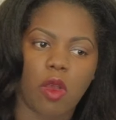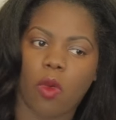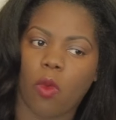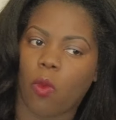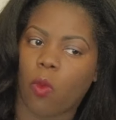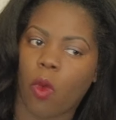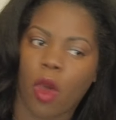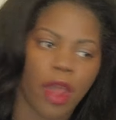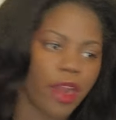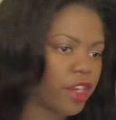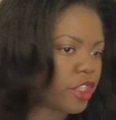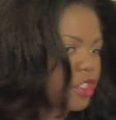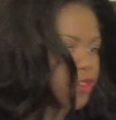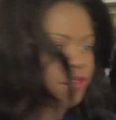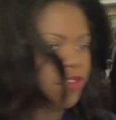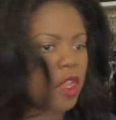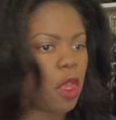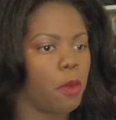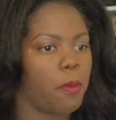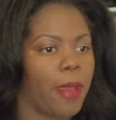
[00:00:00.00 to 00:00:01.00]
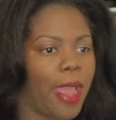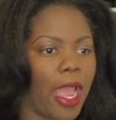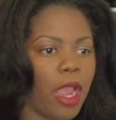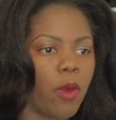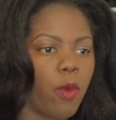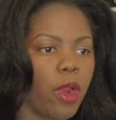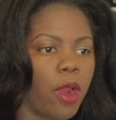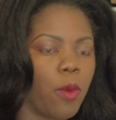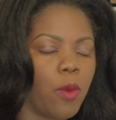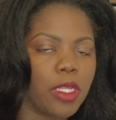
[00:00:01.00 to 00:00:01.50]
water to flow back
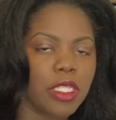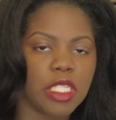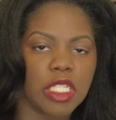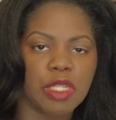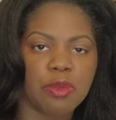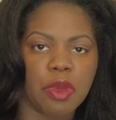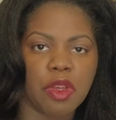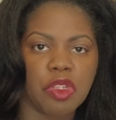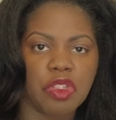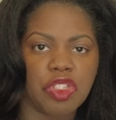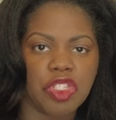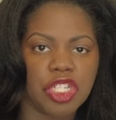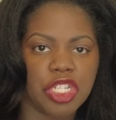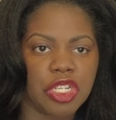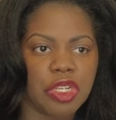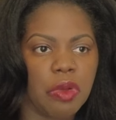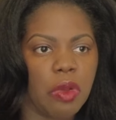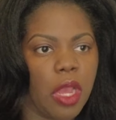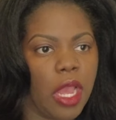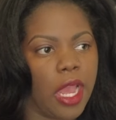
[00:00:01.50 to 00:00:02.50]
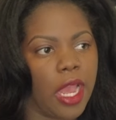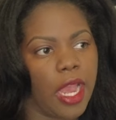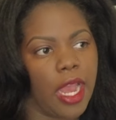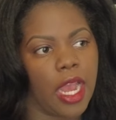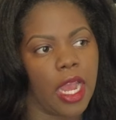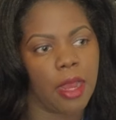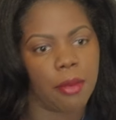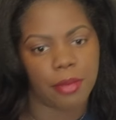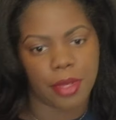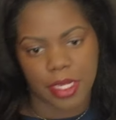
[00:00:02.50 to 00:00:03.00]
where it wasn't supposed to,
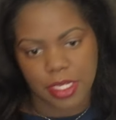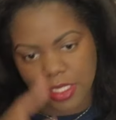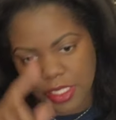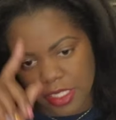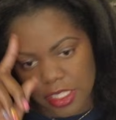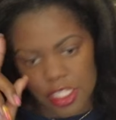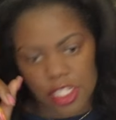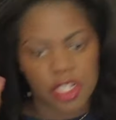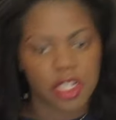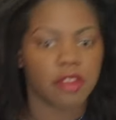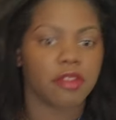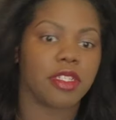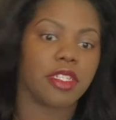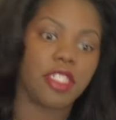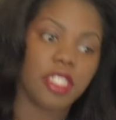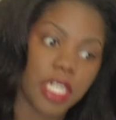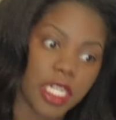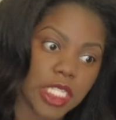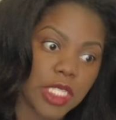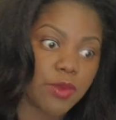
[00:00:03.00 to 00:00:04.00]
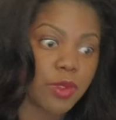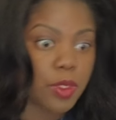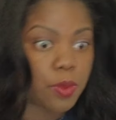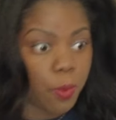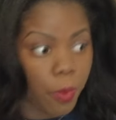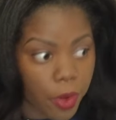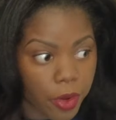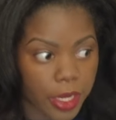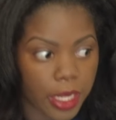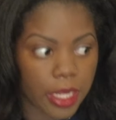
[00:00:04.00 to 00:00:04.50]
because, you know, the jets was
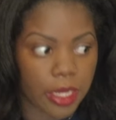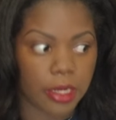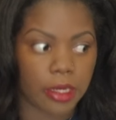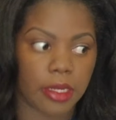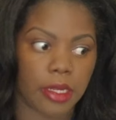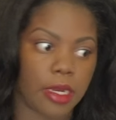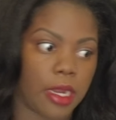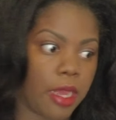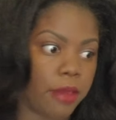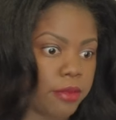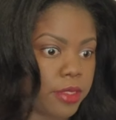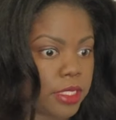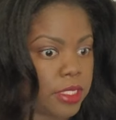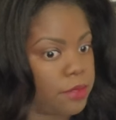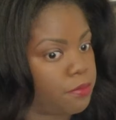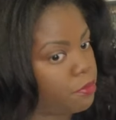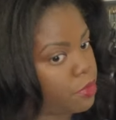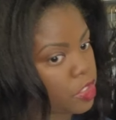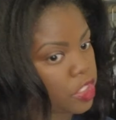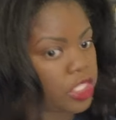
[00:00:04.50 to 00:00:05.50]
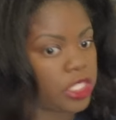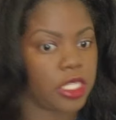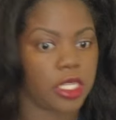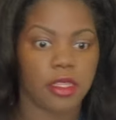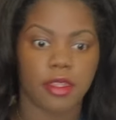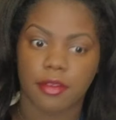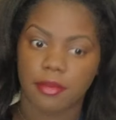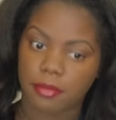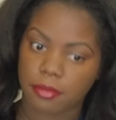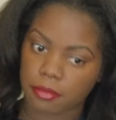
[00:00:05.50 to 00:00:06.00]
working and I was pushing
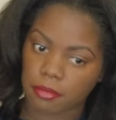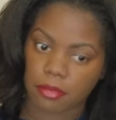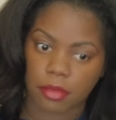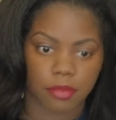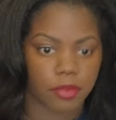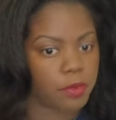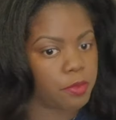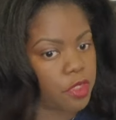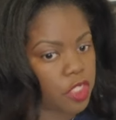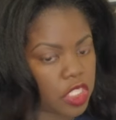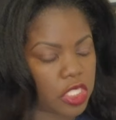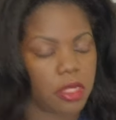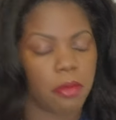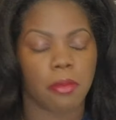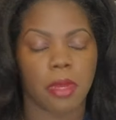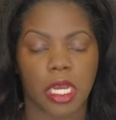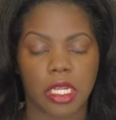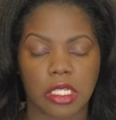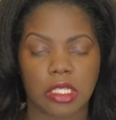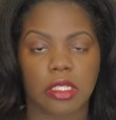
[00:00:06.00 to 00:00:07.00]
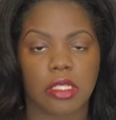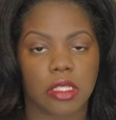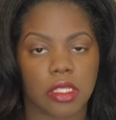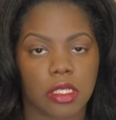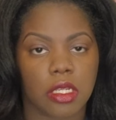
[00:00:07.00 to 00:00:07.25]
the buttons.